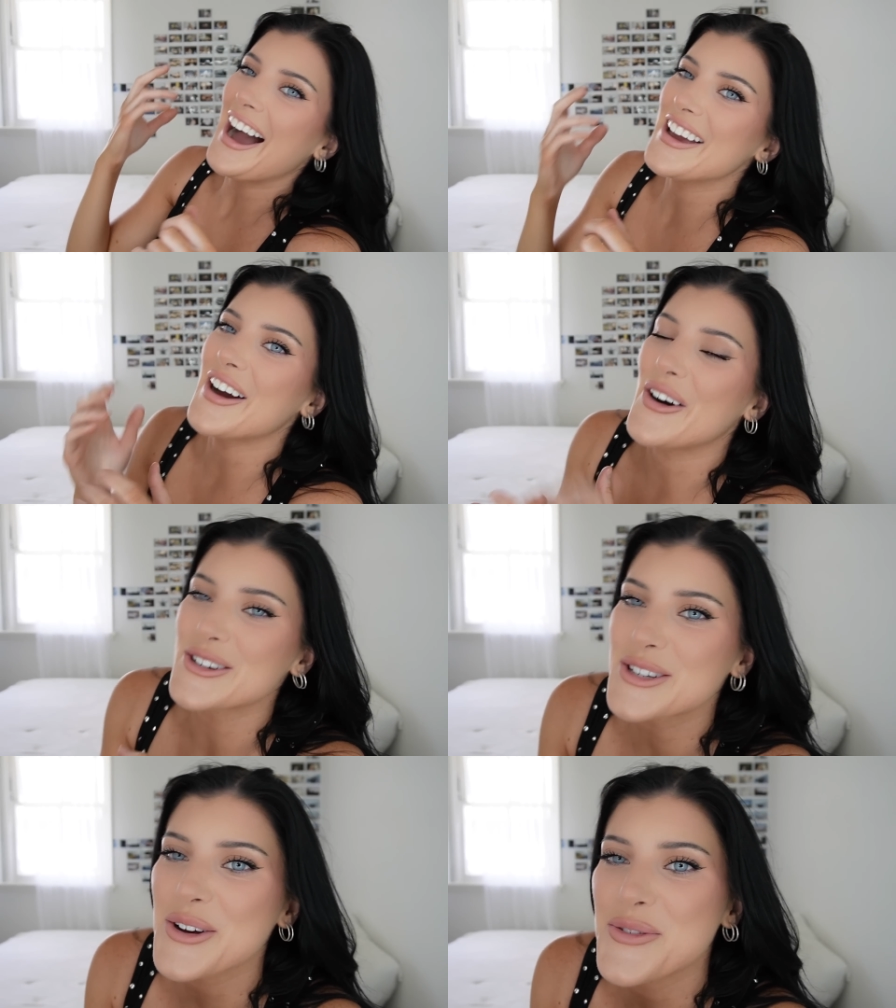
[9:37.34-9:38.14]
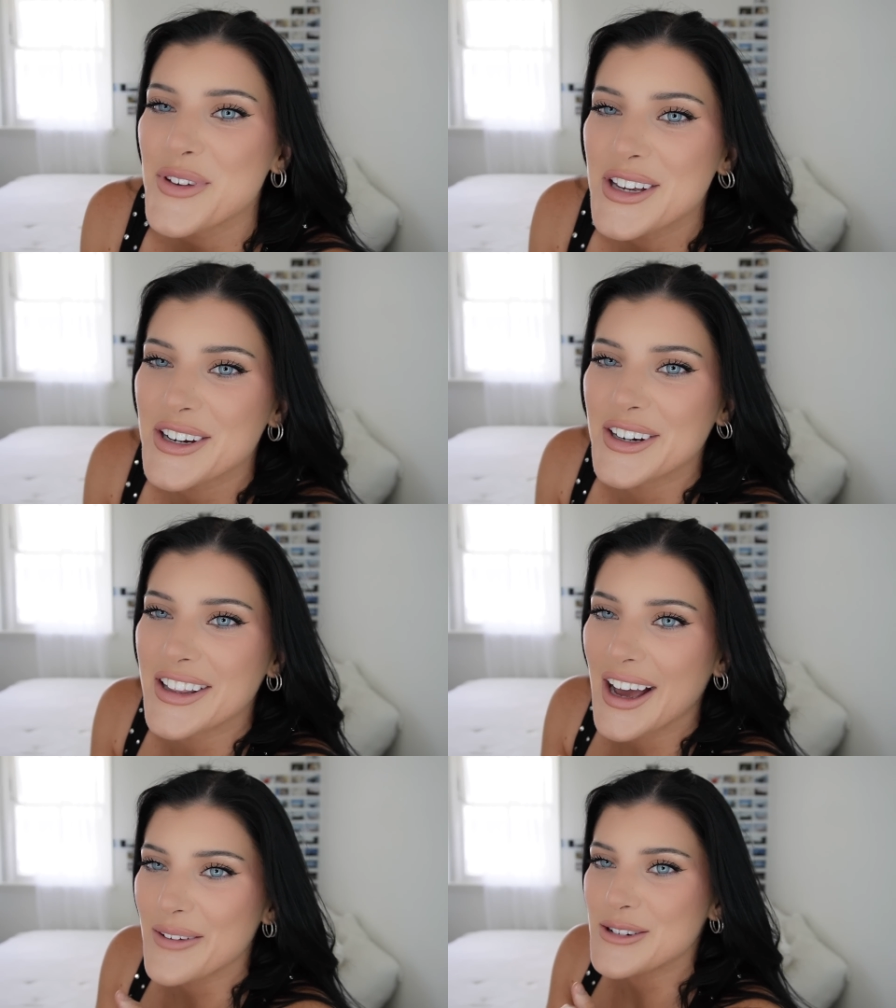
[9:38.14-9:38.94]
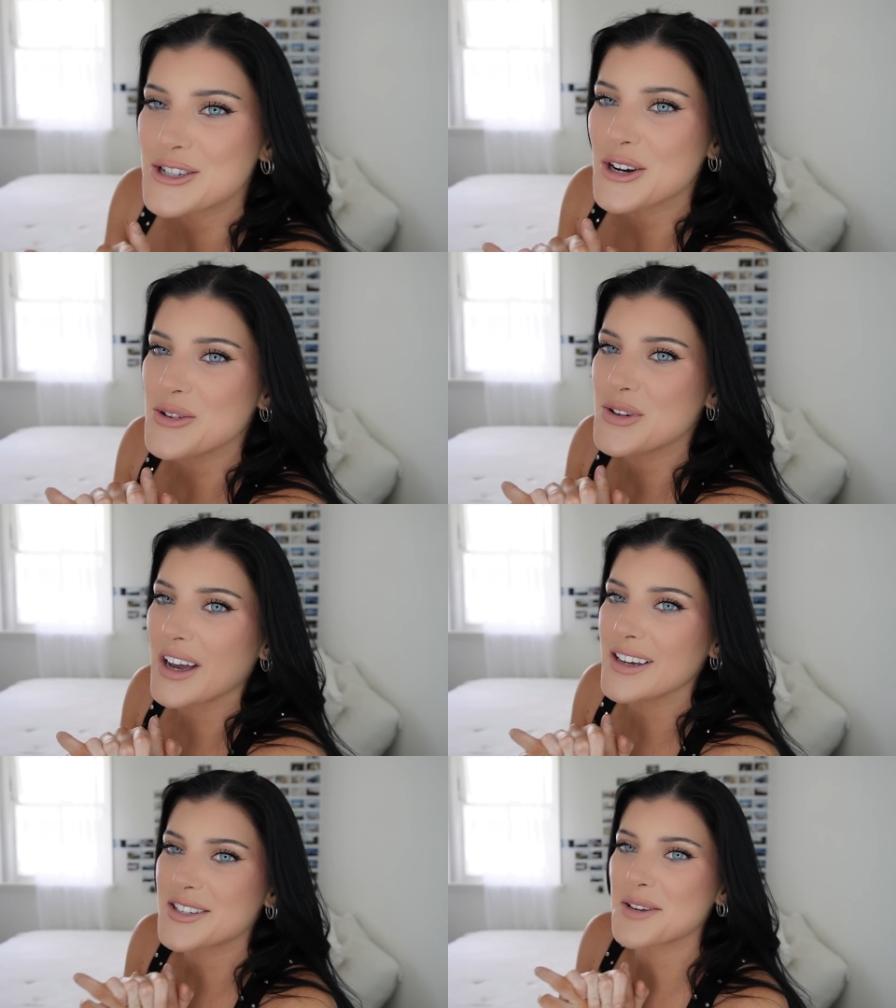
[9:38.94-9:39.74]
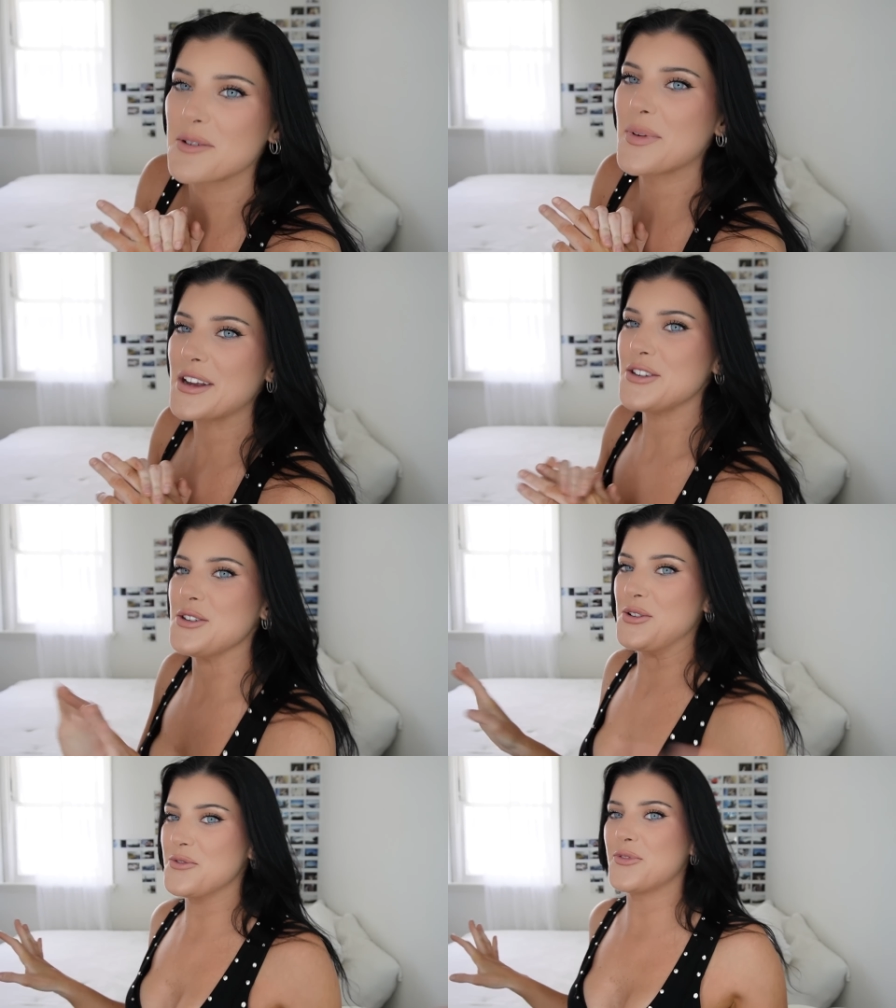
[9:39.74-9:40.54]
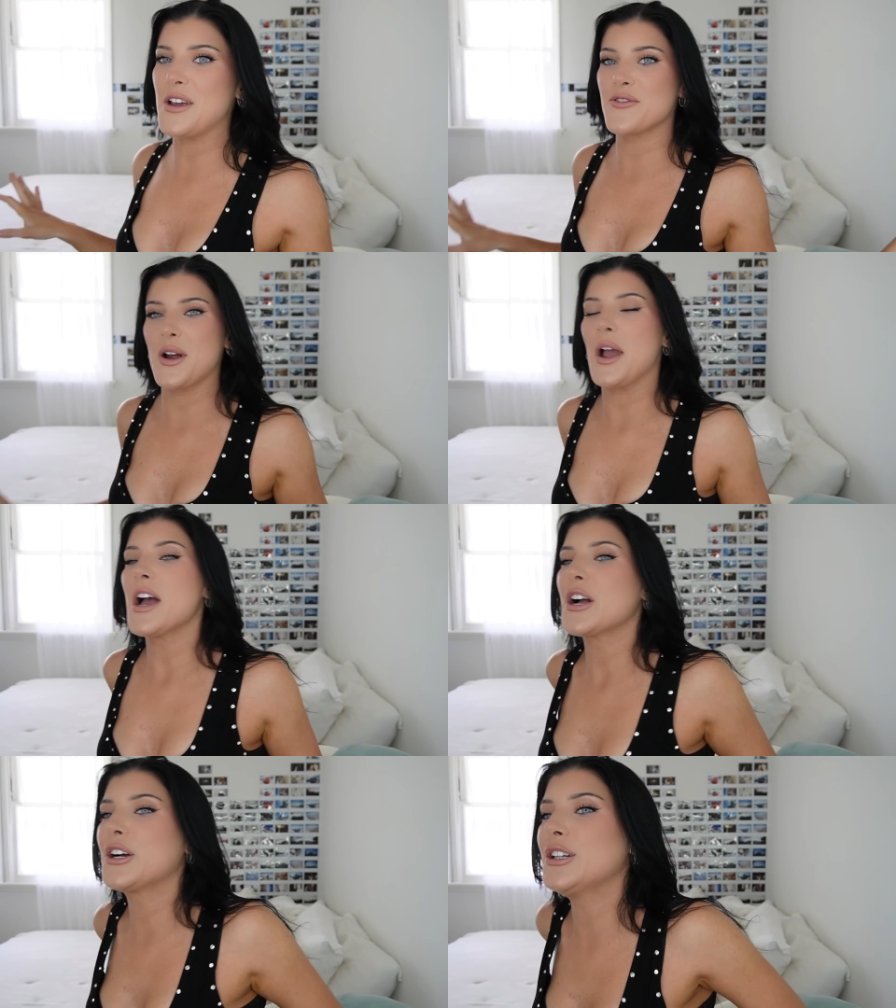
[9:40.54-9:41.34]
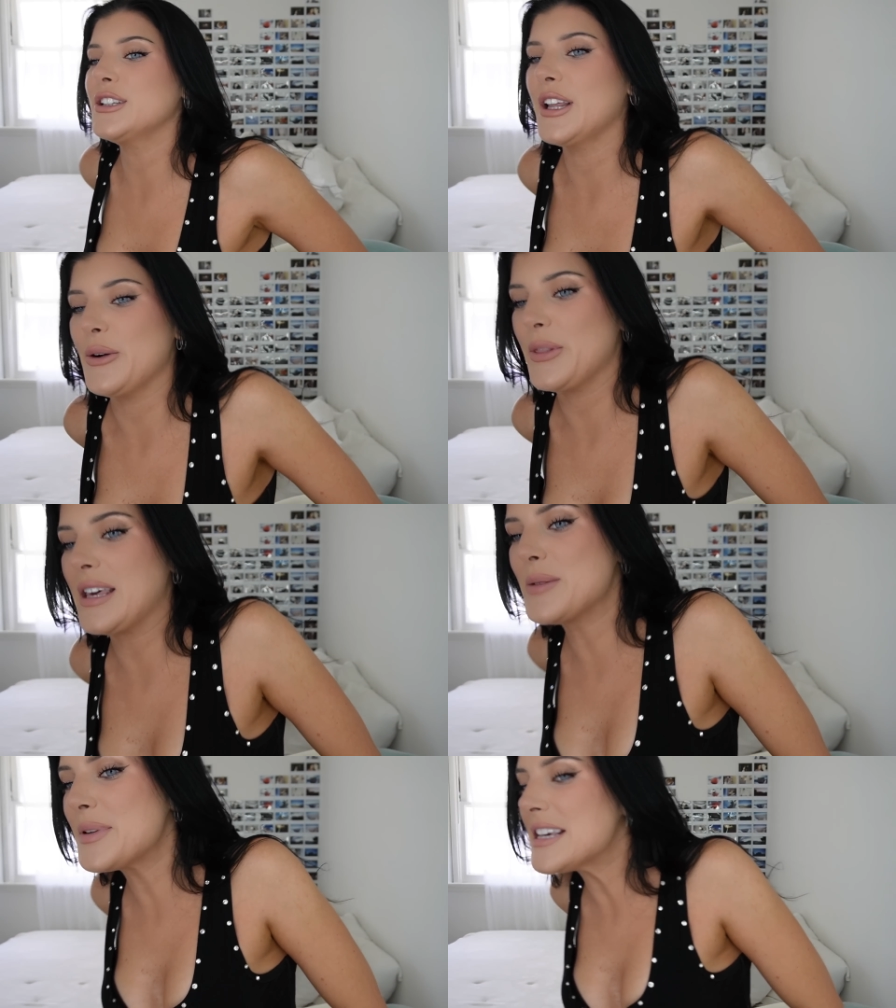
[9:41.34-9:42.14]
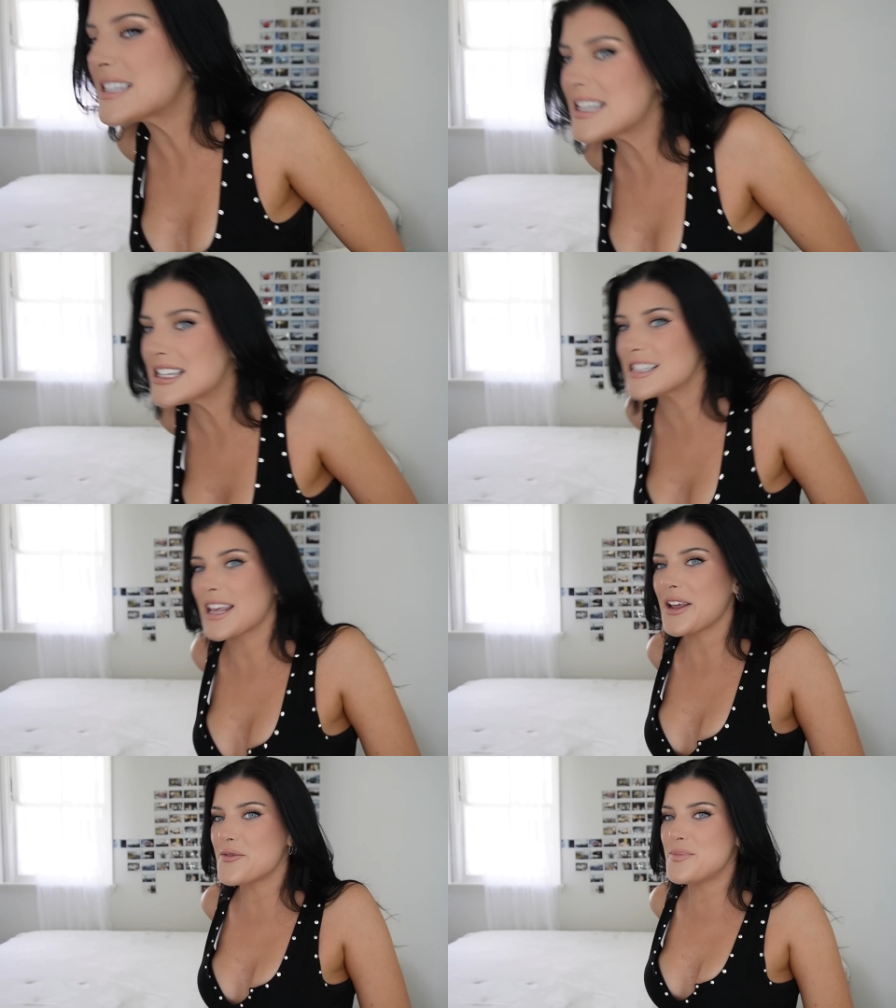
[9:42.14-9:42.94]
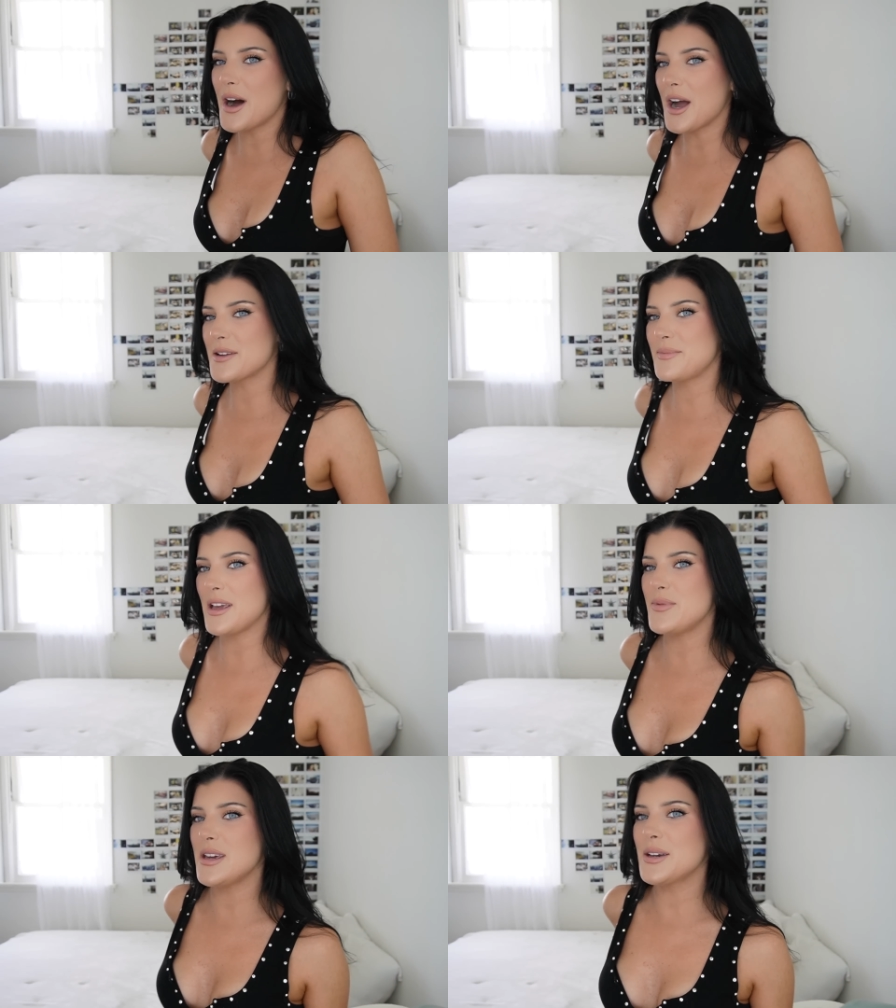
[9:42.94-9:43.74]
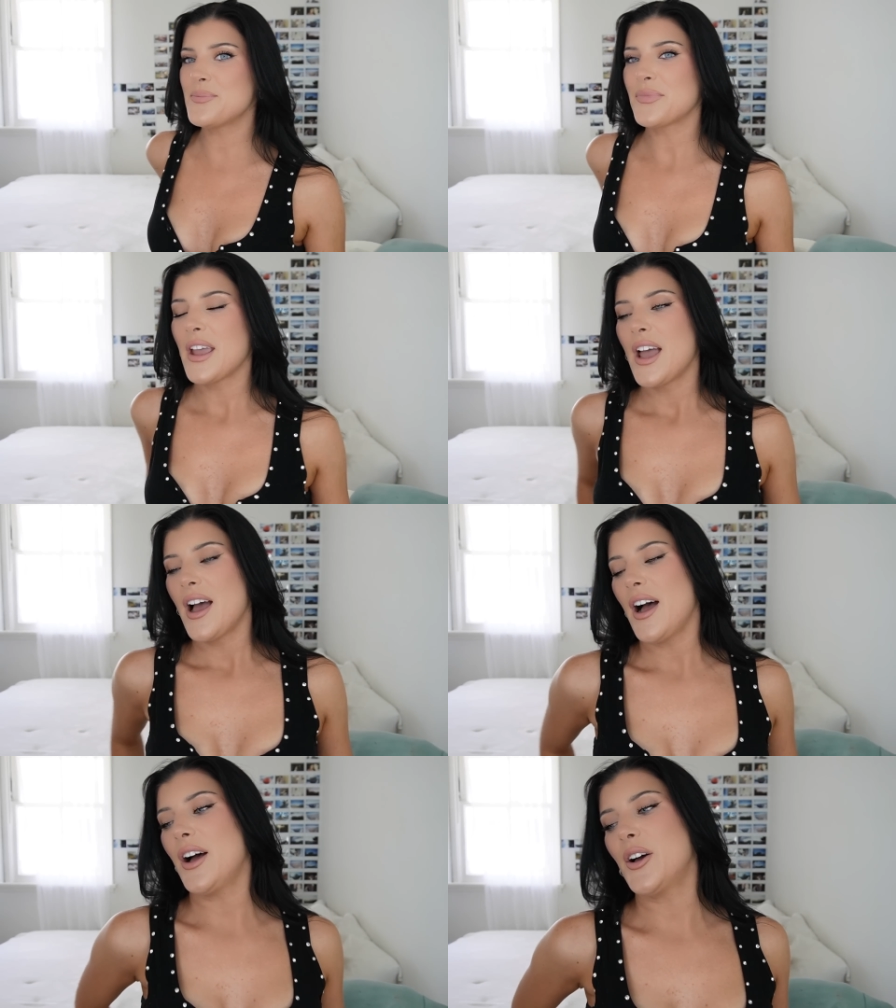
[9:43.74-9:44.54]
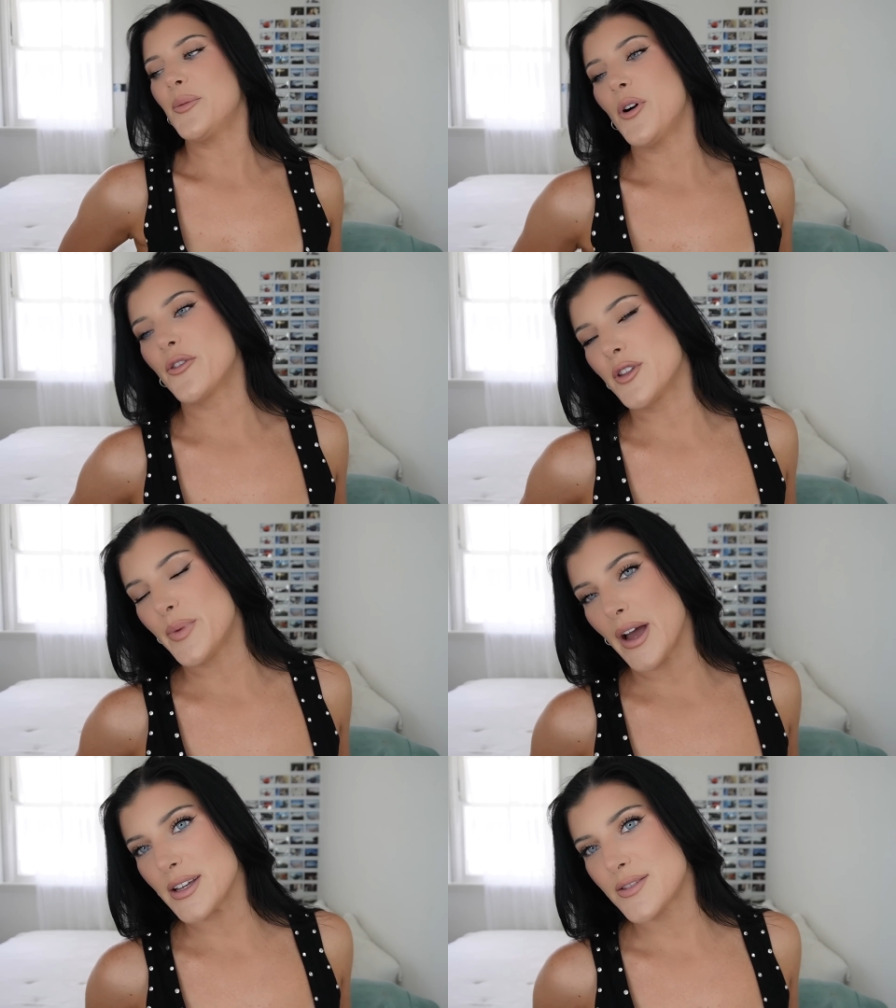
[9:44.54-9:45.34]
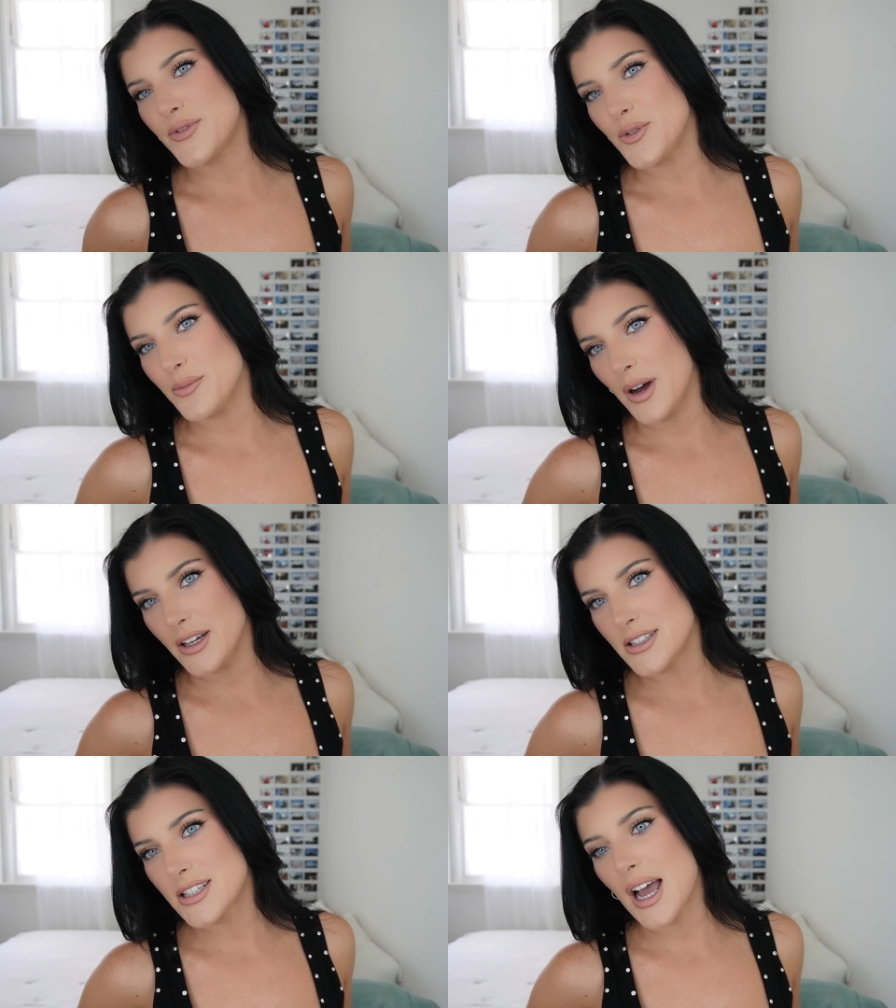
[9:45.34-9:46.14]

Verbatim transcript: I also figured that I would show you guys some of my new favorite clothing pieces that I've bought maybe um, over the past few months.